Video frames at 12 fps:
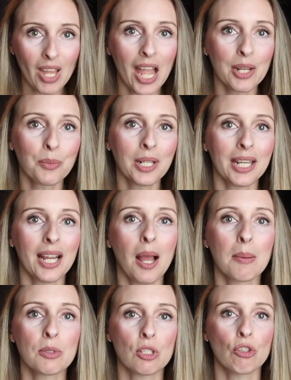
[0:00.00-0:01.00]
And when it
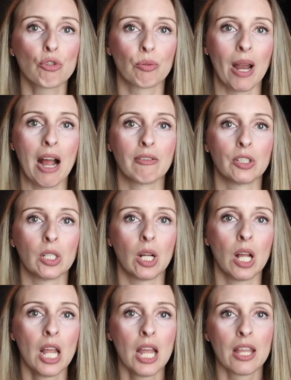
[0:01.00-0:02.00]
comes to
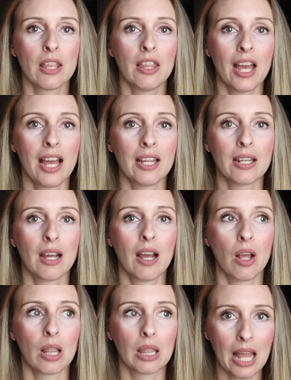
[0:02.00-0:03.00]
travel, that
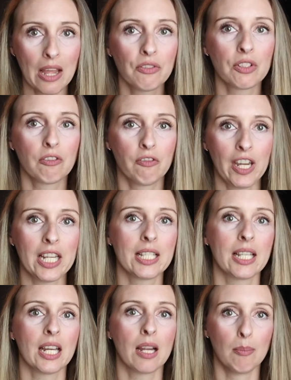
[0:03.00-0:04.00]

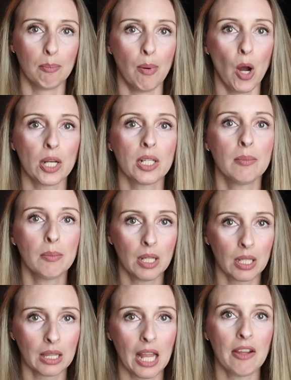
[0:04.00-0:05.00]
left-facing bottom
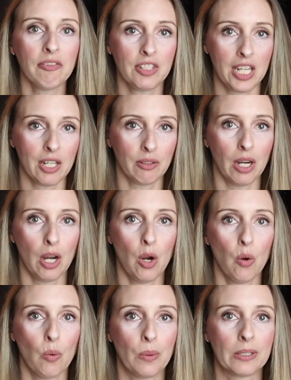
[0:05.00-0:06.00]
left
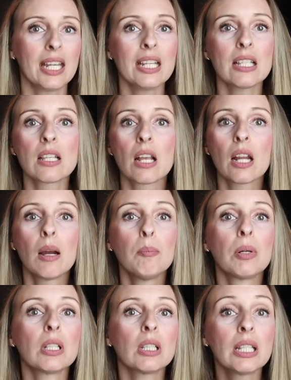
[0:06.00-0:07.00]
arrow is
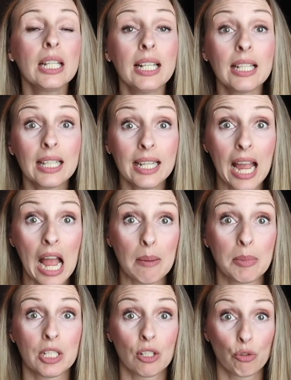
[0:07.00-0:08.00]
completely
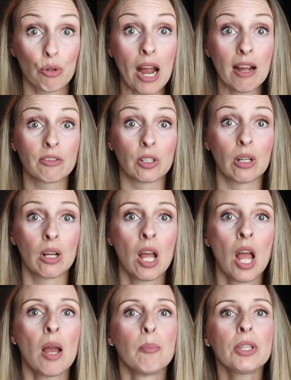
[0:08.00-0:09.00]
happy to travel,
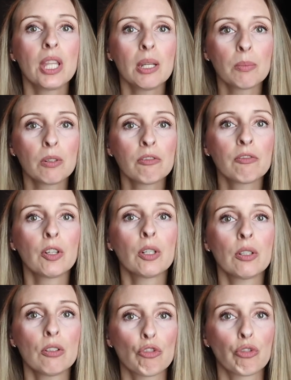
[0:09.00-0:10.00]
but they prefer
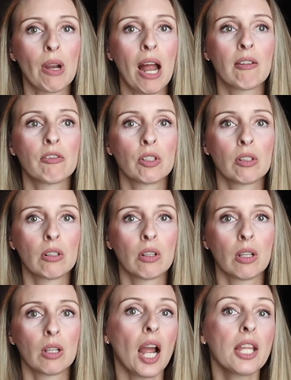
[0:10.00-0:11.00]
to
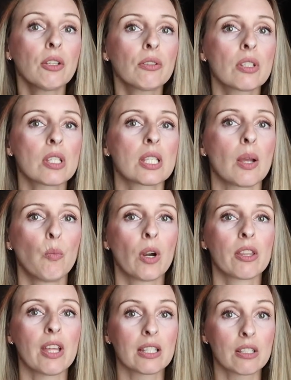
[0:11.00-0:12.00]
travel either to
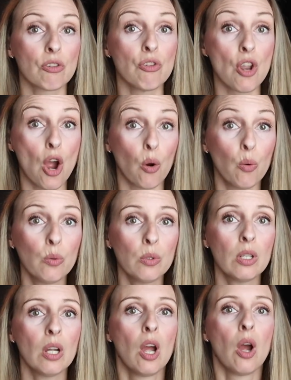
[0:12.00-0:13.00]
somewhere that's known
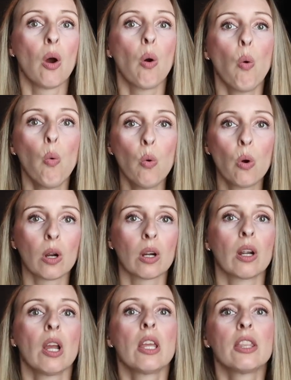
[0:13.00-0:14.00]

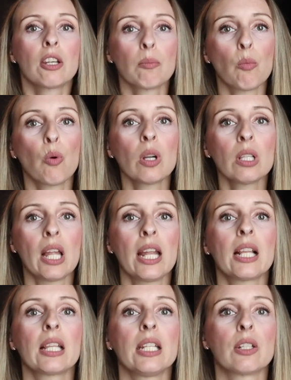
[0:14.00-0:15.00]
or they're more
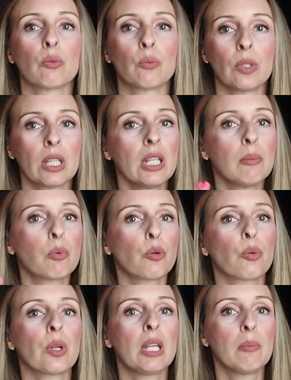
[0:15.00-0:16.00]
likely to really
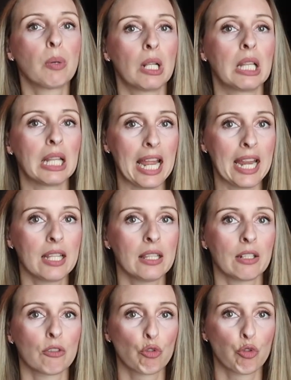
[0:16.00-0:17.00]
pre-plan
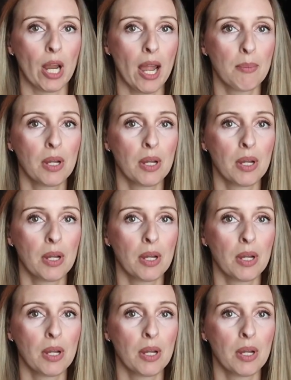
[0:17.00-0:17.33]
their trip.